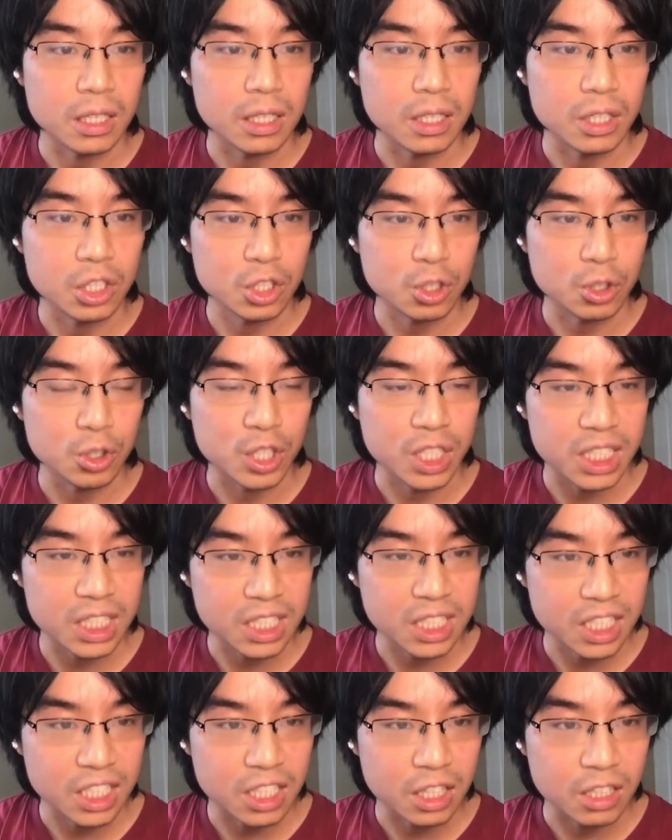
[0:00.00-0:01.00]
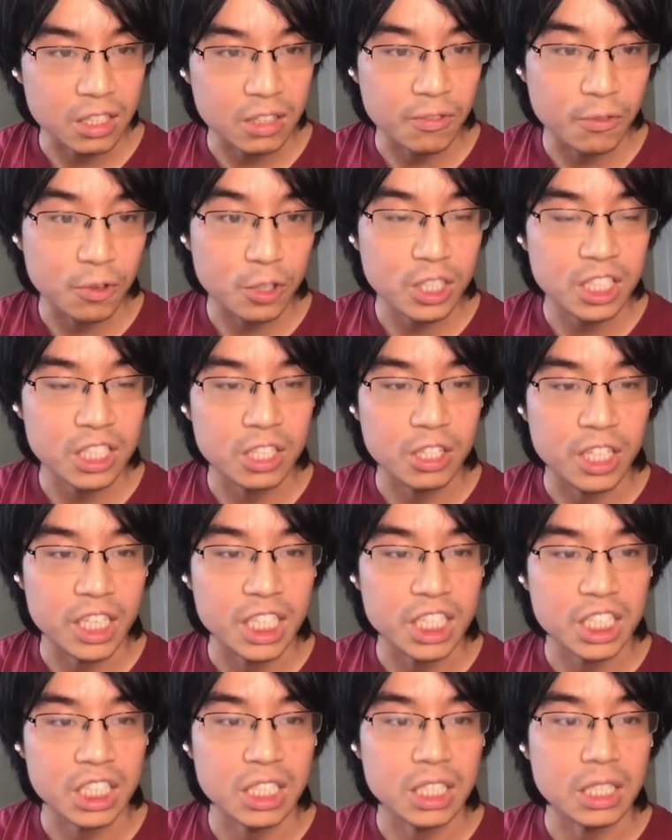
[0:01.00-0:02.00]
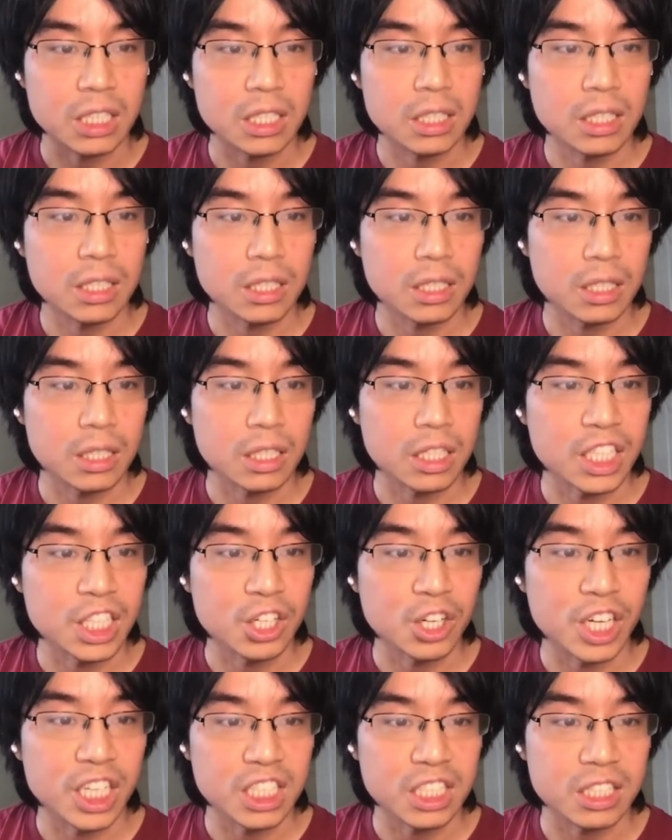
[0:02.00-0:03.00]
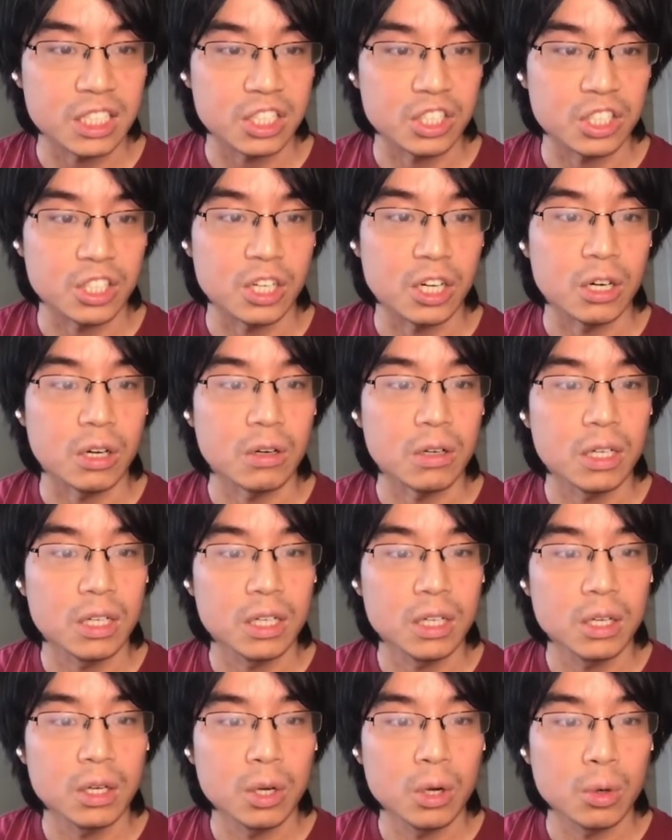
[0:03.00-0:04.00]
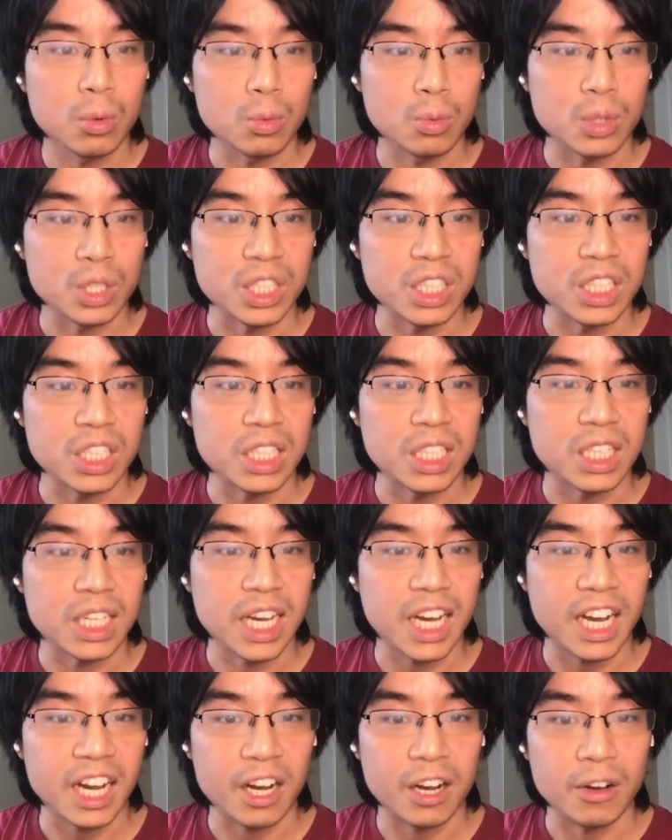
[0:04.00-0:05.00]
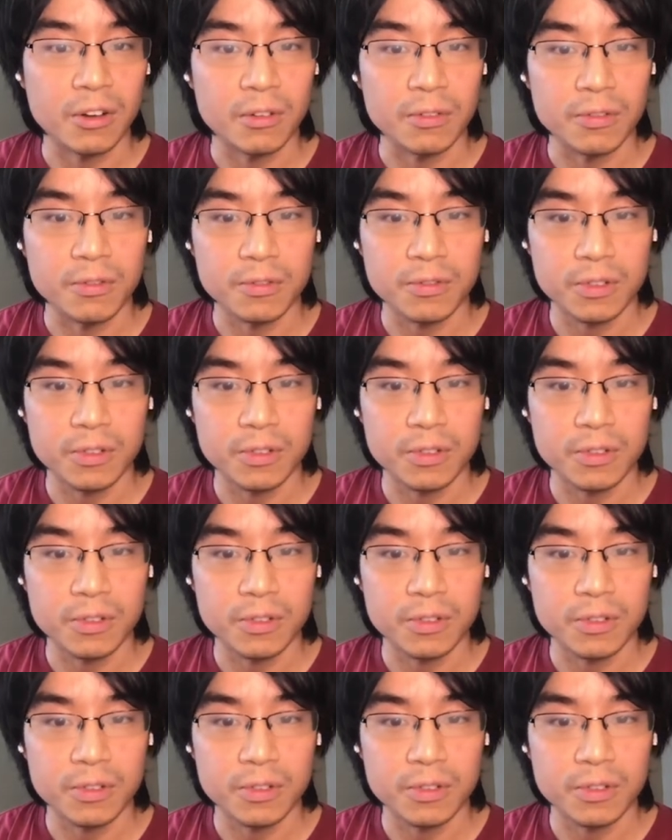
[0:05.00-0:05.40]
So you can see in the first iteration, iteration 0, we have